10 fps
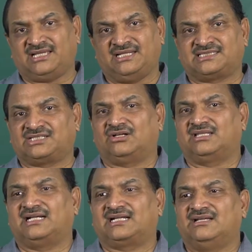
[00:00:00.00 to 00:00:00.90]
It's not
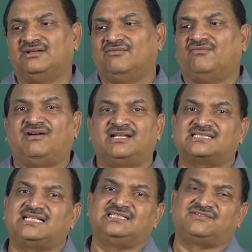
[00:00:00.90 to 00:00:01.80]
that one
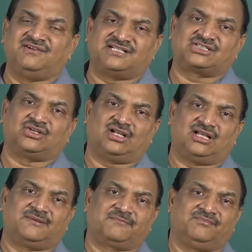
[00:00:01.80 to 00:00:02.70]
size fits
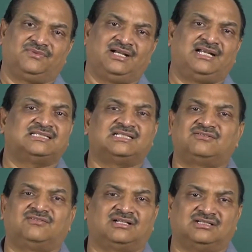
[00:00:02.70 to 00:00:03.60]
all. It doesn't
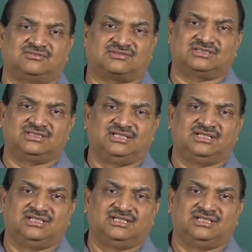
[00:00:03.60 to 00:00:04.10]
work out.